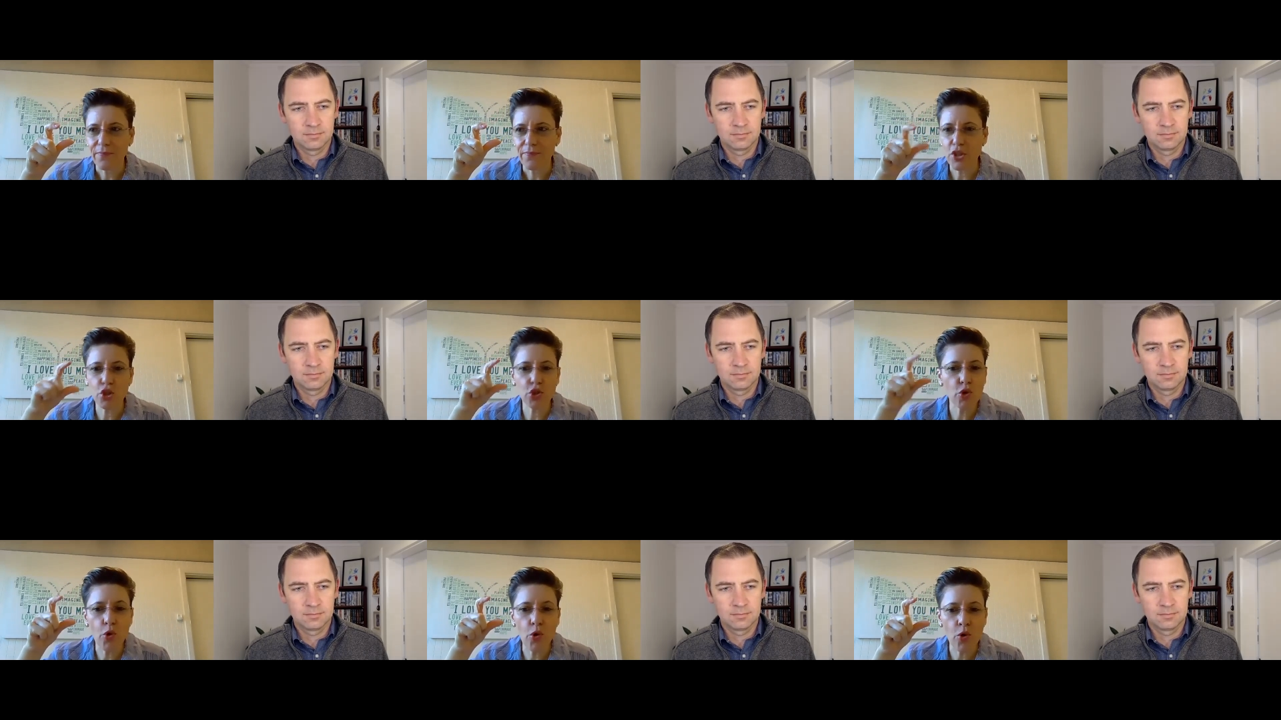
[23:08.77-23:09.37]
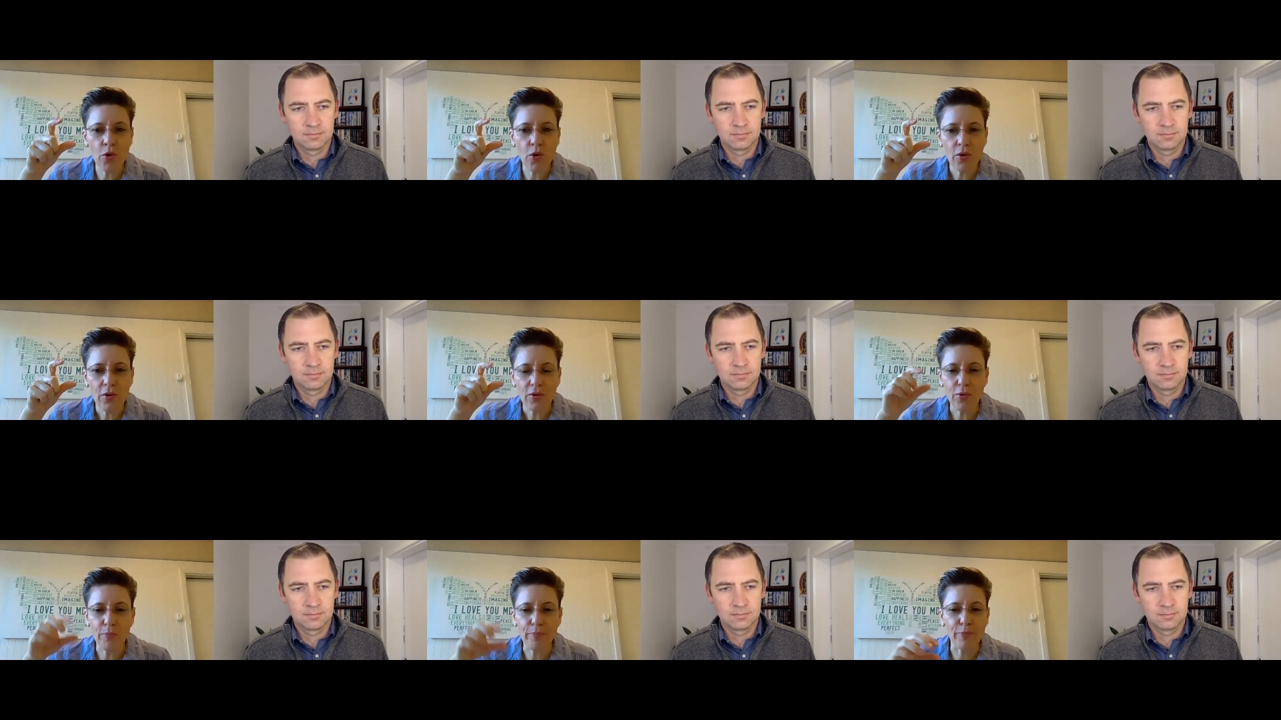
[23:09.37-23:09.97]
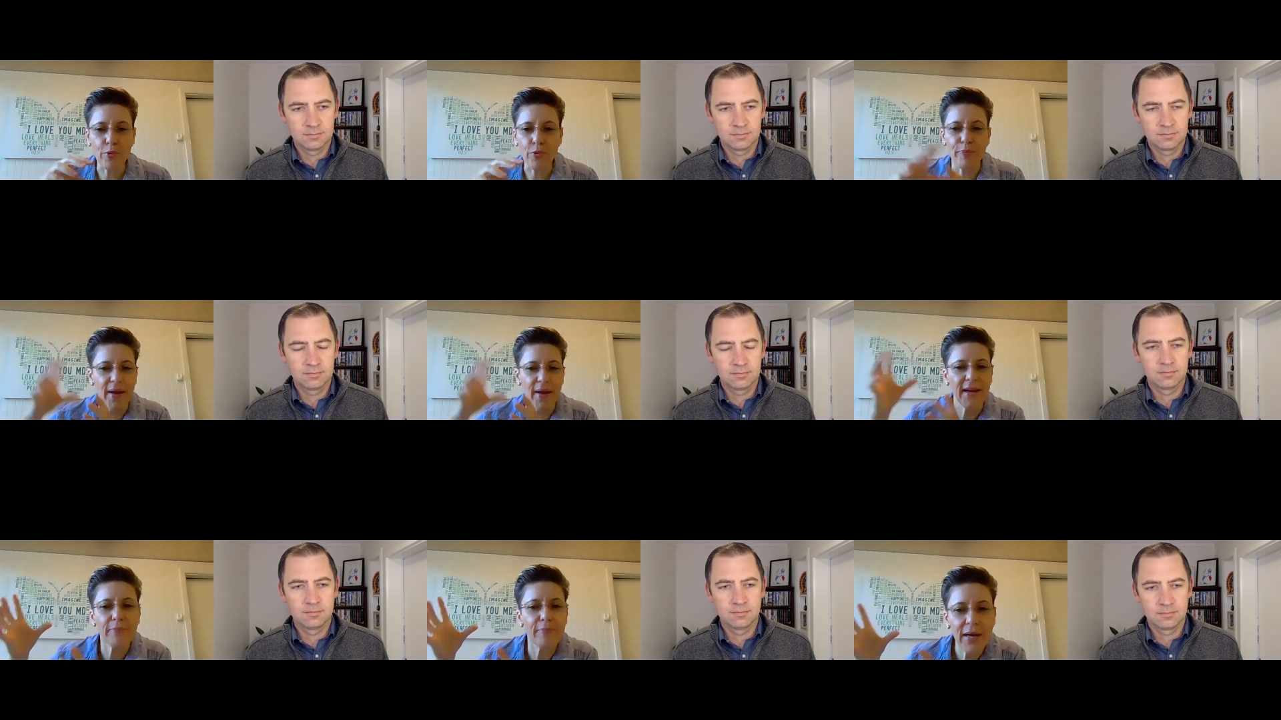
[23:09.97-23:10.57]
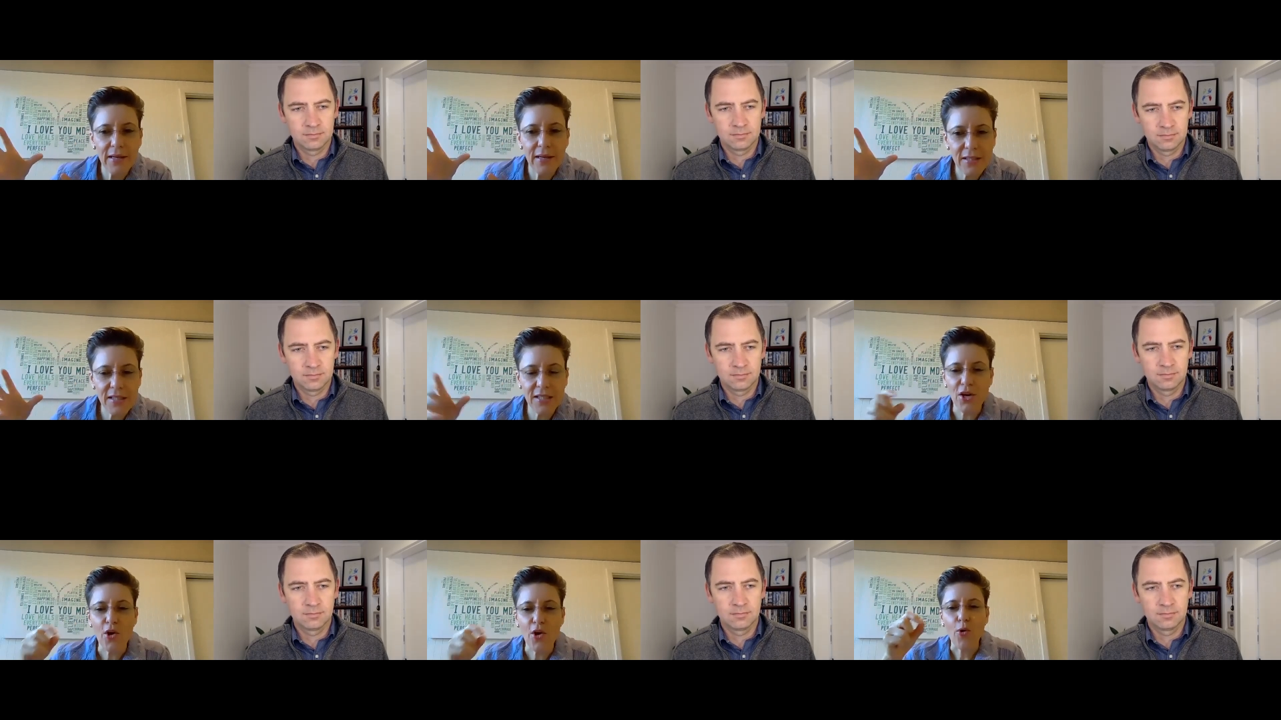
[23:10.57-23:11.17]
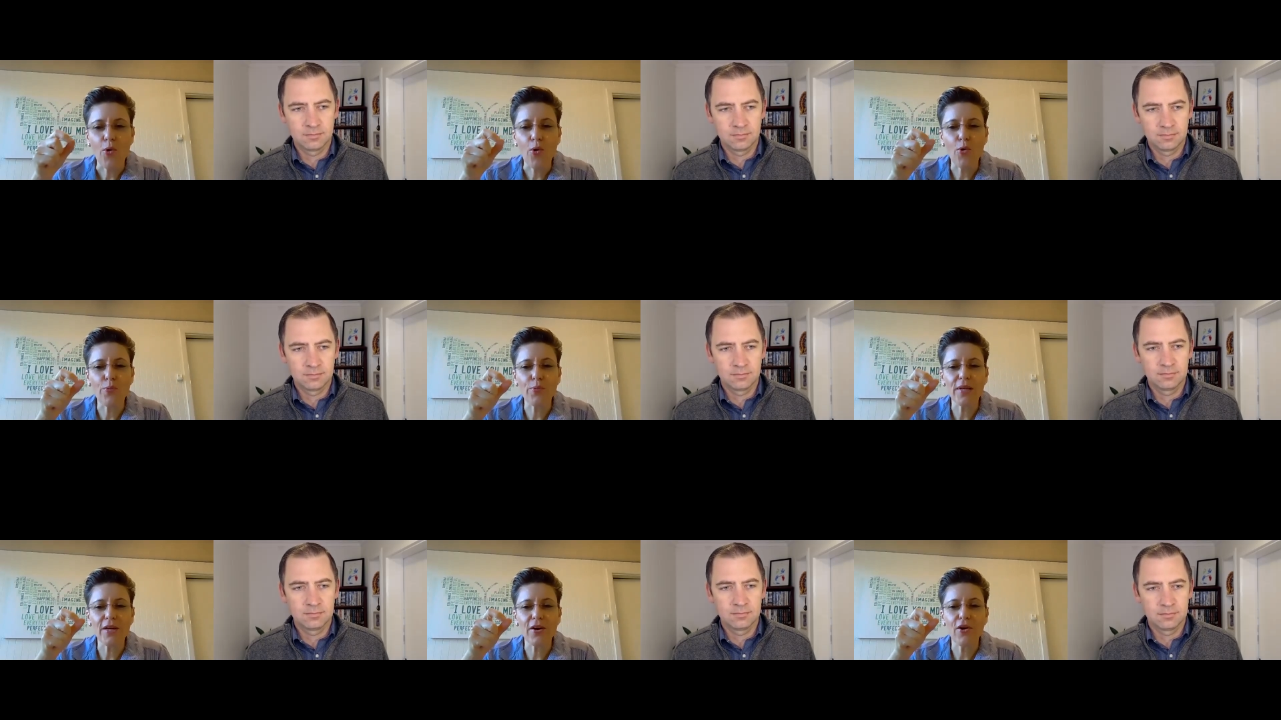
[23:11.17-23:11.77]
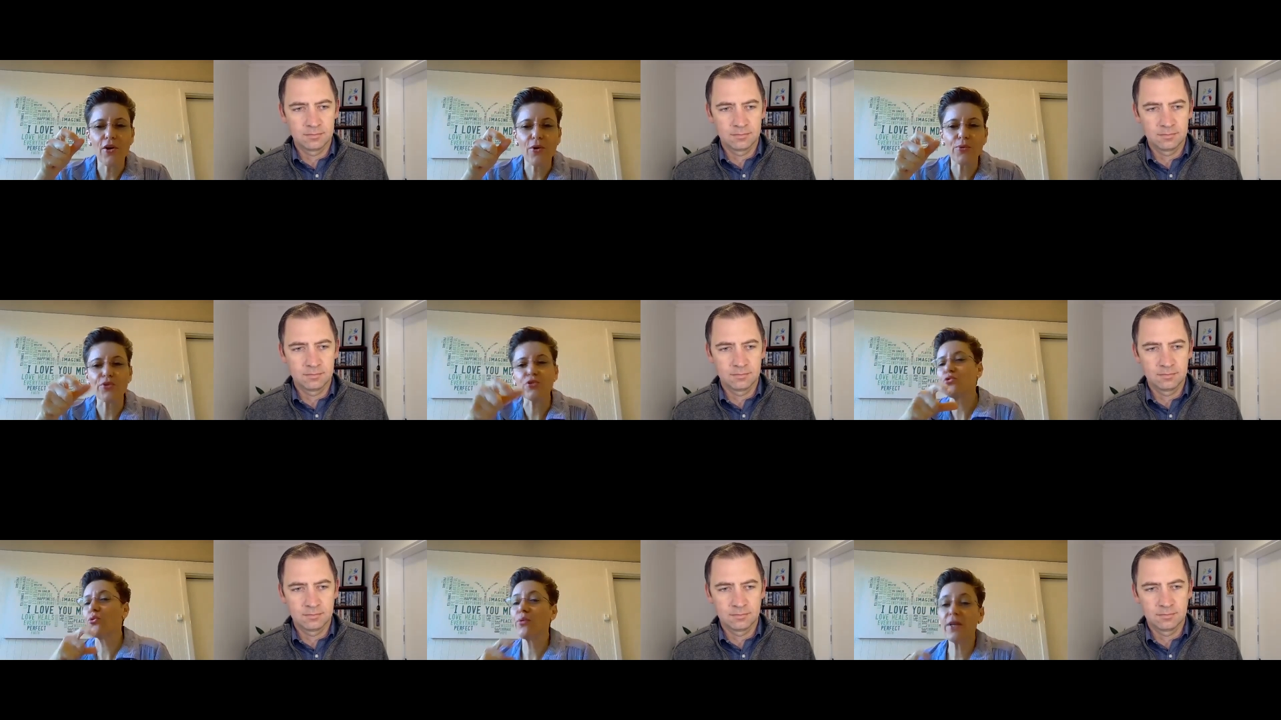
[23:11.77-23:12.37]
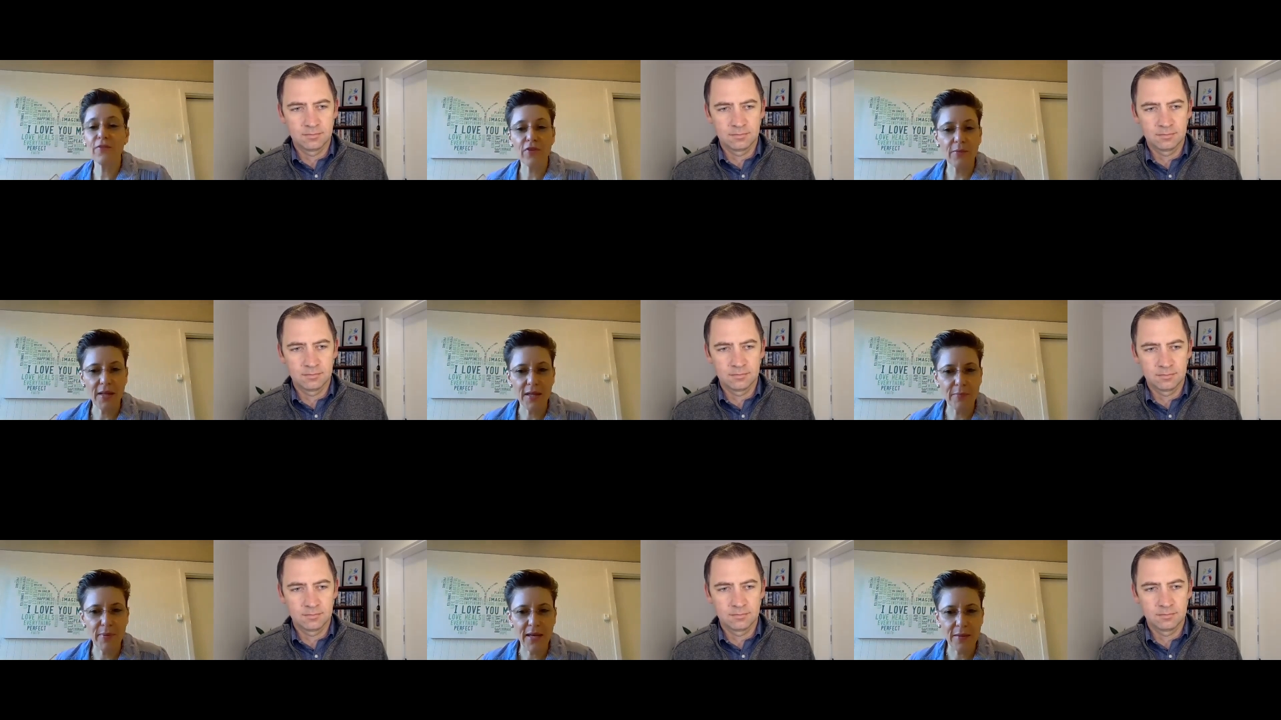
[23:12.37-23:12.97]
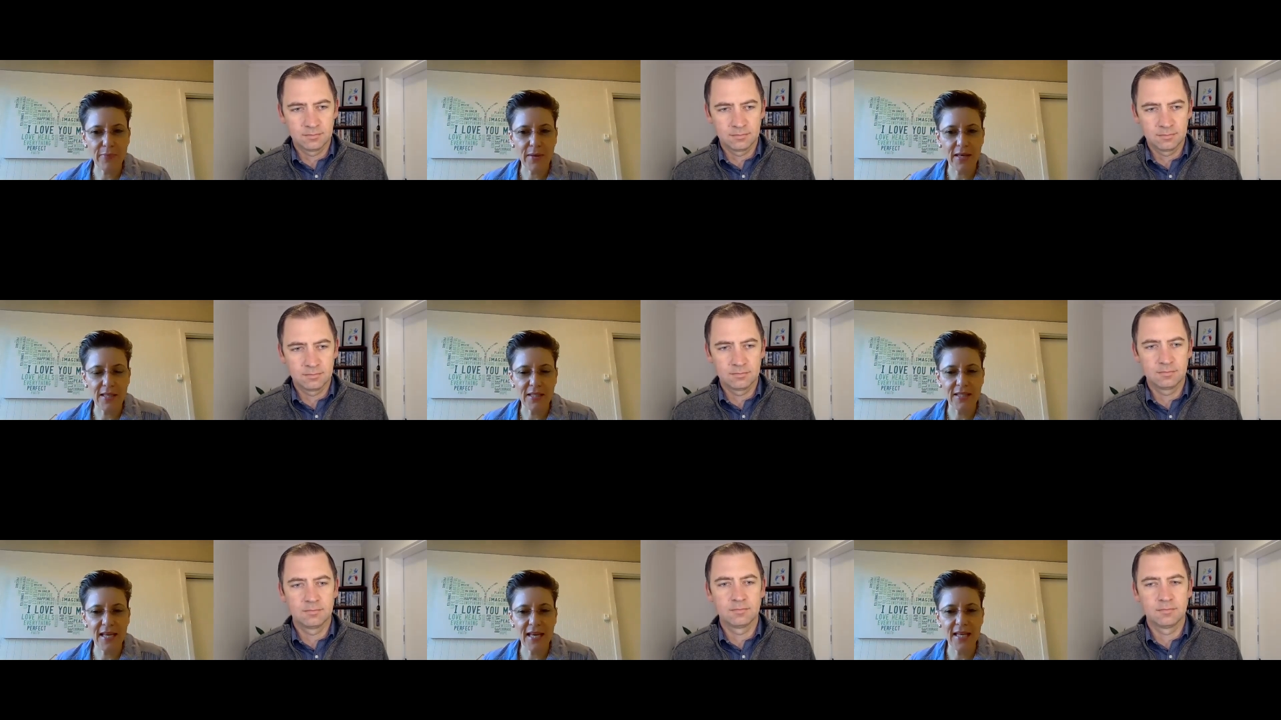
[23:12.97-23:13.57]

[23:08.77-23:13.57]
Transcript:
Speaker 1: score or, or bank balance, or we are withdrawing from that bank balance.